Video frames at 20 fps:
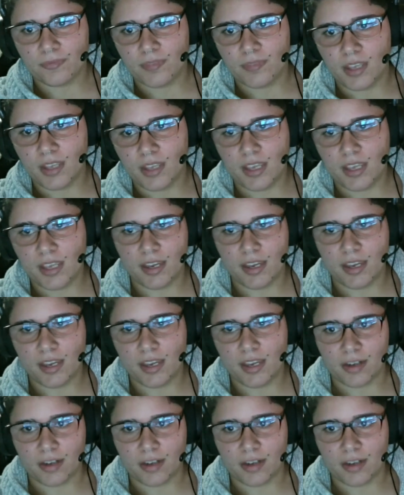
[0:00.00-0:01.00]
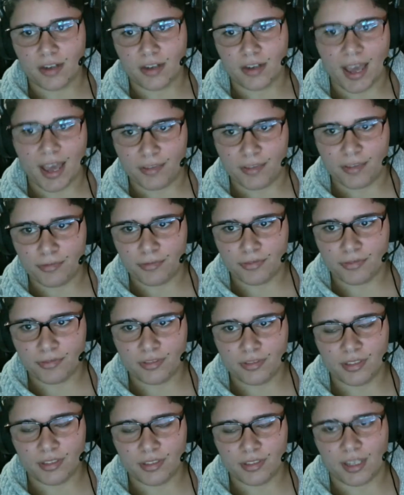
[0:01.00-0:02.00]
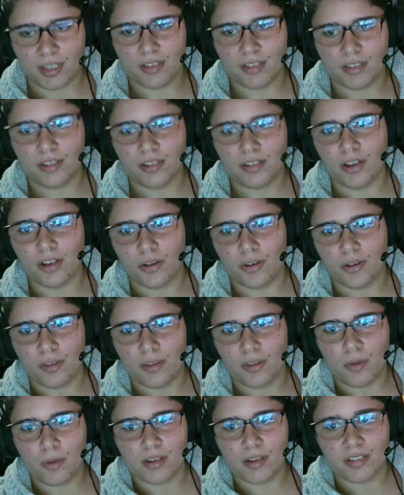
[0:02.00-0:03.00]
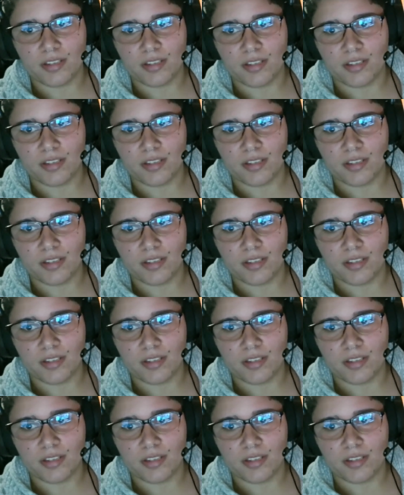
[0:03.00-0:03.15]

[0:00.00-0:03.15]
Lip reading: here, I'm live. Like, no, they want to see your